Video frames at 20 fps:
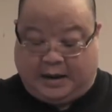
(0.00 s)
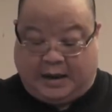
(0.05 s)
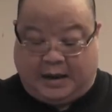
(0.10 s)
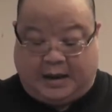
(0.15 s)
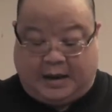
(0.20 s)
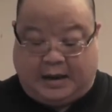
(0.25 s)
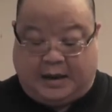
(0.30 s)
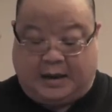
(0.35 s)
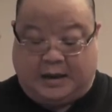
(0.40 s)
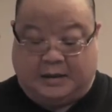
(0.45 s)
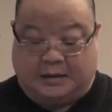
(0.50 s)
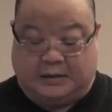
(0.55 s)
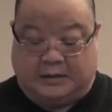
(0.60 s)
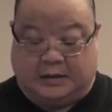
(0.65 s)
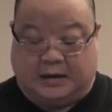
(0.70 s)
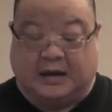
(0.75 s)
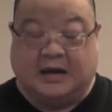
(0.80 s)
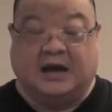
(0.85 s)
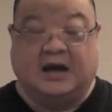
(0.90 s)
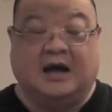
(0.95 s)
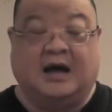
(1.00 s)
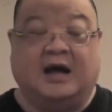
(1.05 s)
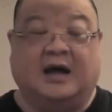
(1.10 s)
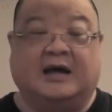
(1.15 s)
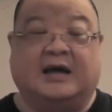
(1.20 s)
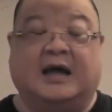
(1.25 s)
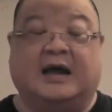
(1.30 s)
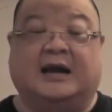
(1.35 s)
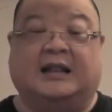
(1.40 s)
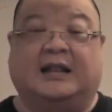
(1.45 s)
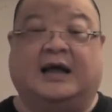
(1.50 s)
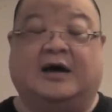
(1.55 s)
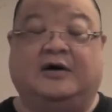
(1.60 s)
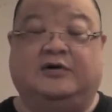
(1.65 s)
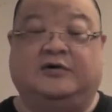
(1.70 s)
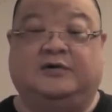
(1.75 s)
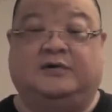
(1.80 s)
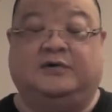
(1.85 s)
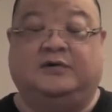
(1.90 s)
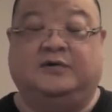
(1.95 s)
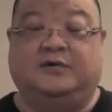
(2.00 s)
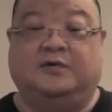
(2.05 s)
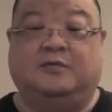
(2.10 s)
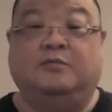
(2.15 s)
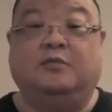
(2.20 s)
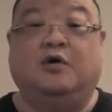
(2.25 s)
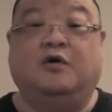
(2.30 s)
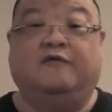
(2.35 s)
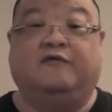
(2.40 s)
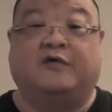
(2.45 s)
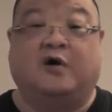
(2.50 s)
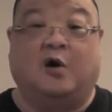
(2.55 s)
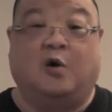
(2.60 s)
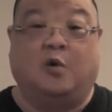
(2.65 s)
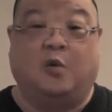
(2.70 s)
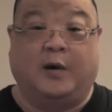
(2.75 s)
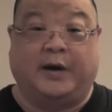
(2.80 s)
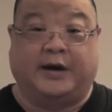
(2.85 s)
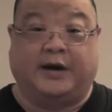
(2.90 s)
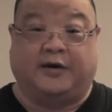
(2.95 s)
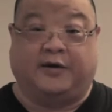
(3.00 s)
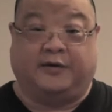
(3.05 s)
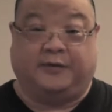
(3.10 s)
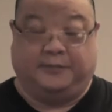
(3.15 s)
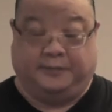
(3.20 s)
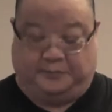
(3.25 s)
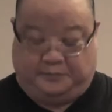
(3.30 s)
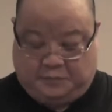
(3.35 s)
and can allow you to move quicker.